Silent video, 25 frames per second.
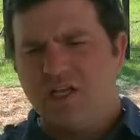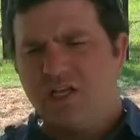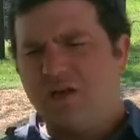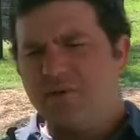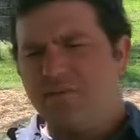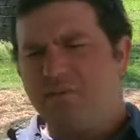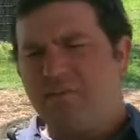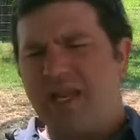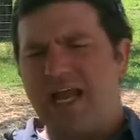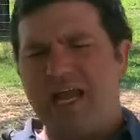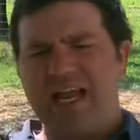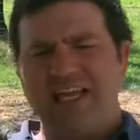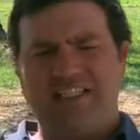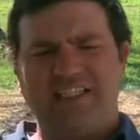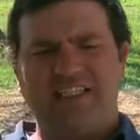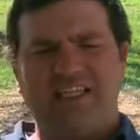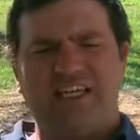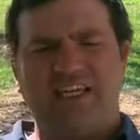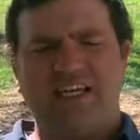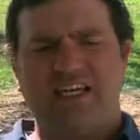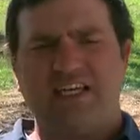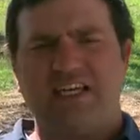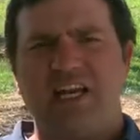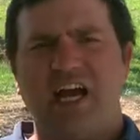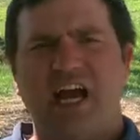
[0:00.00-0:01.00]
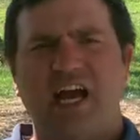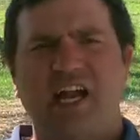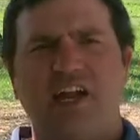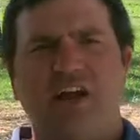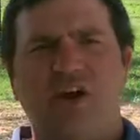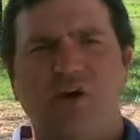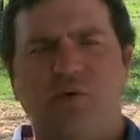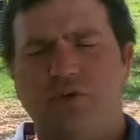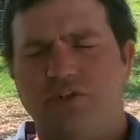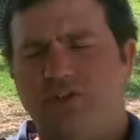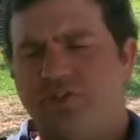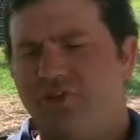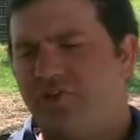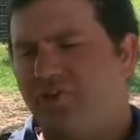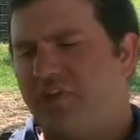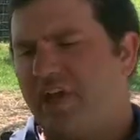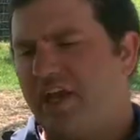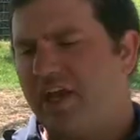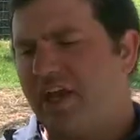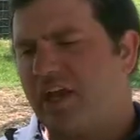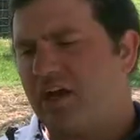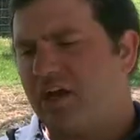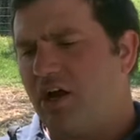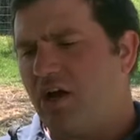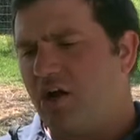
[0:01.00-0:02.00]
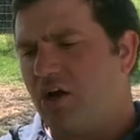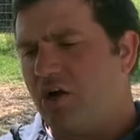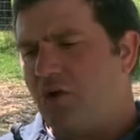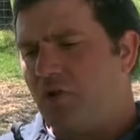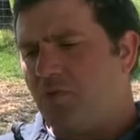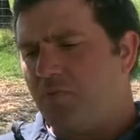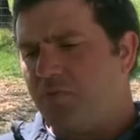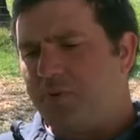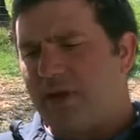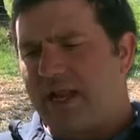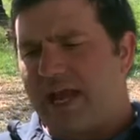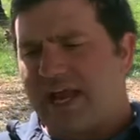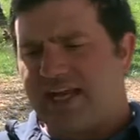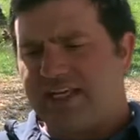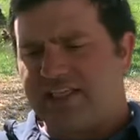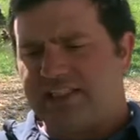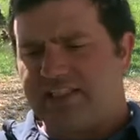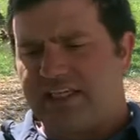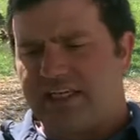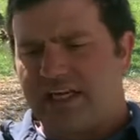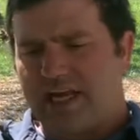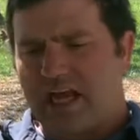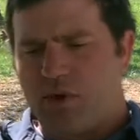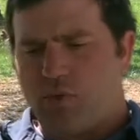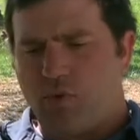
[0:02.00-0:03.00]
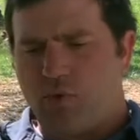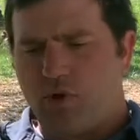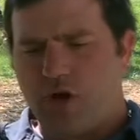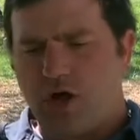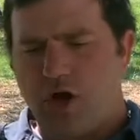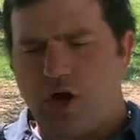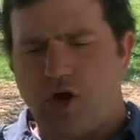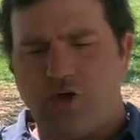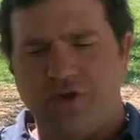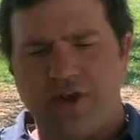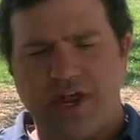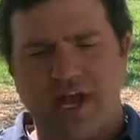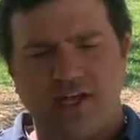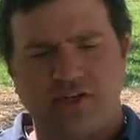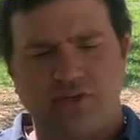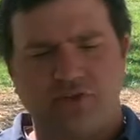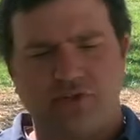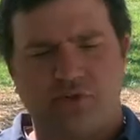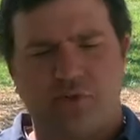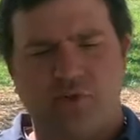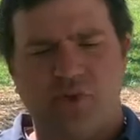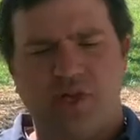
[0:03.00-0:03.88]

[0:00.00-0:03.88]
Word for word: plastic. Now I know what you're thinking, oh plastic, I want all natural.